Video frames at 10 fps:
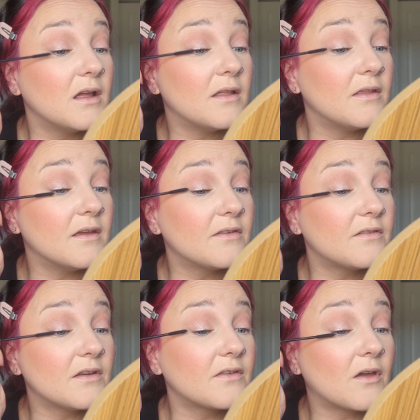and
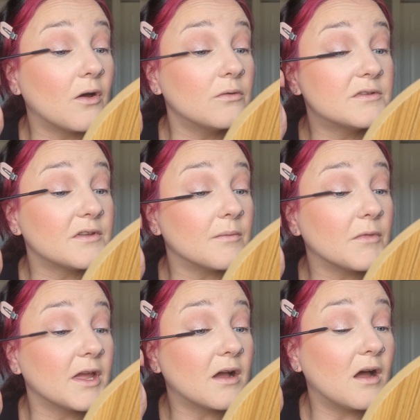this just coats
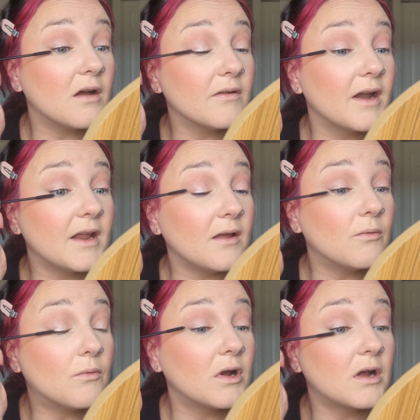them like
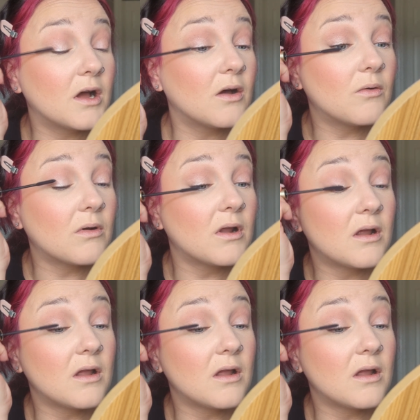already one coat.